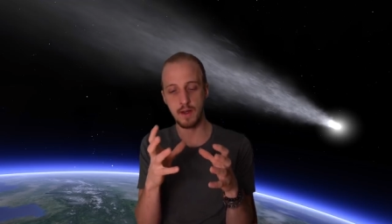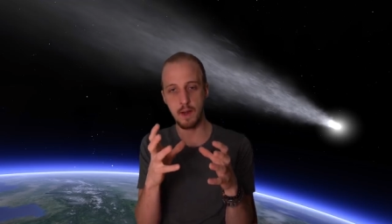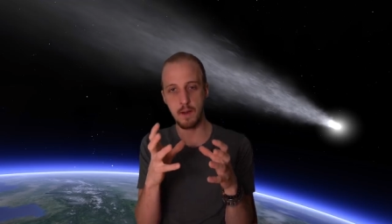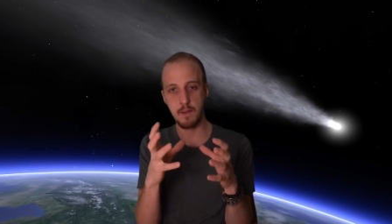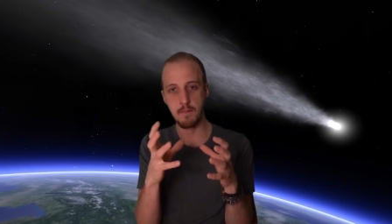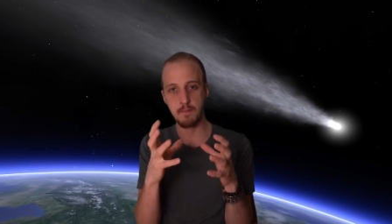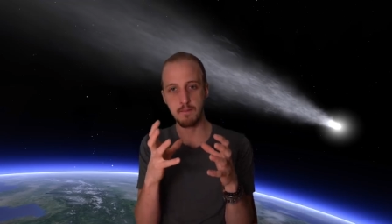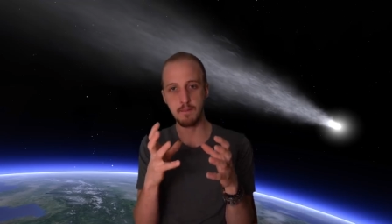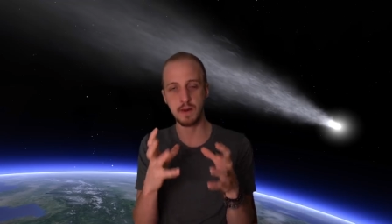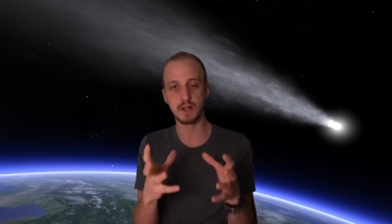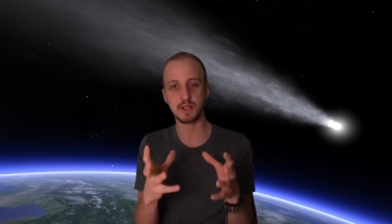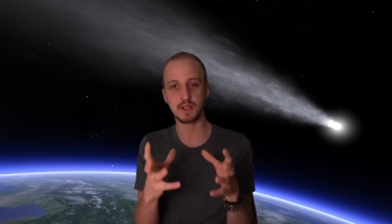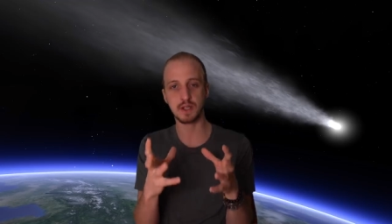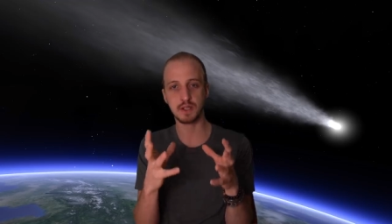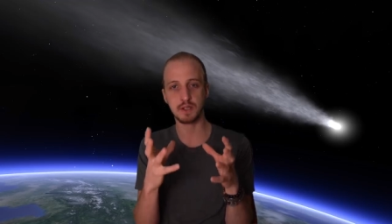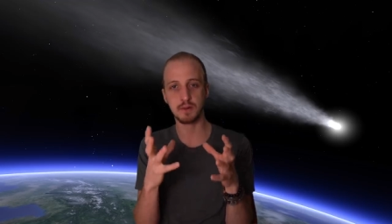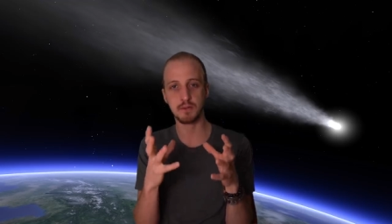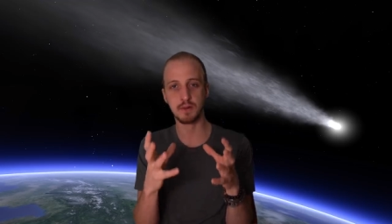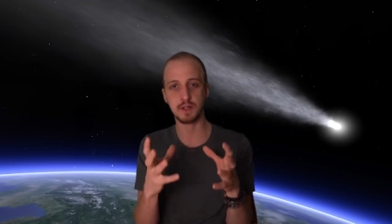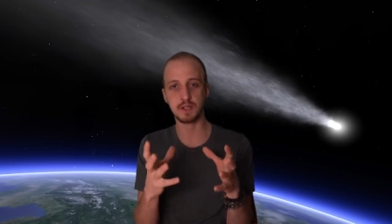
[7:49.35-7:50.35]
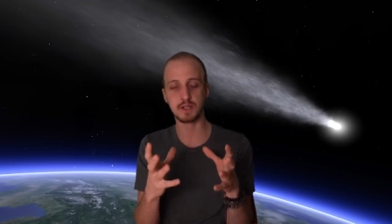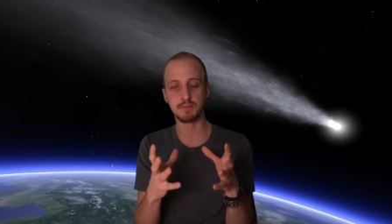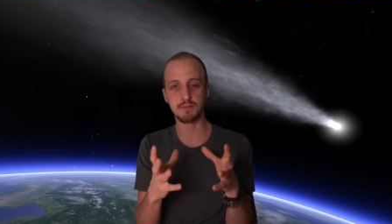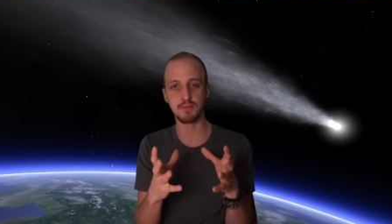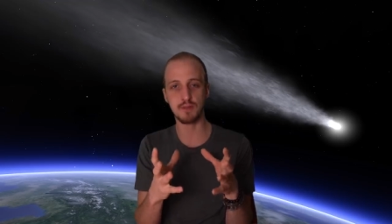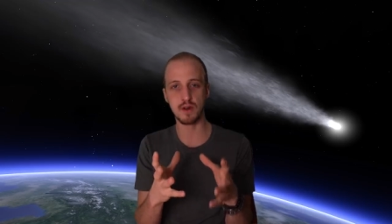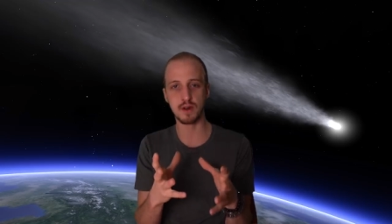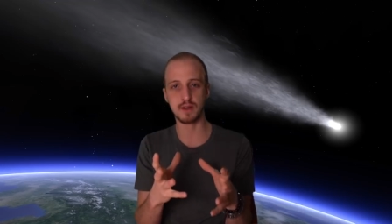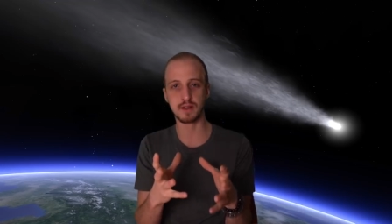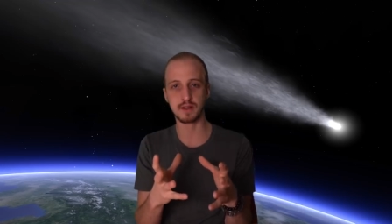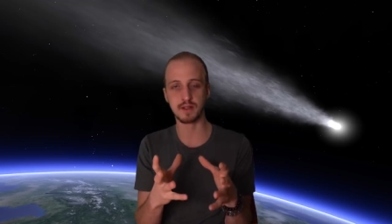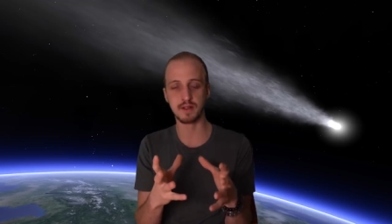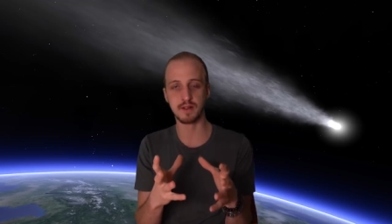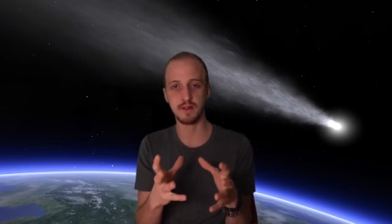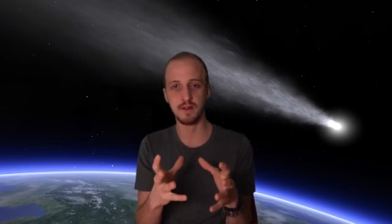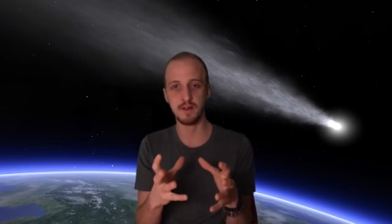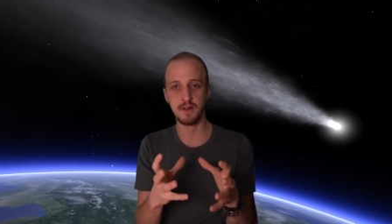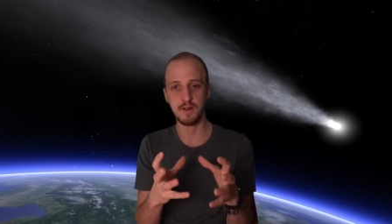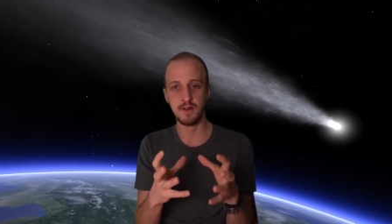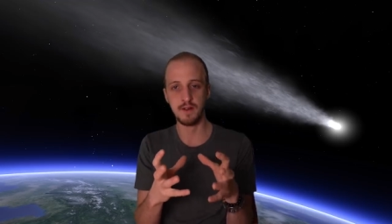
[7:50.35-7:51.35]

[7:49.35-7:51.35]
and much brighter.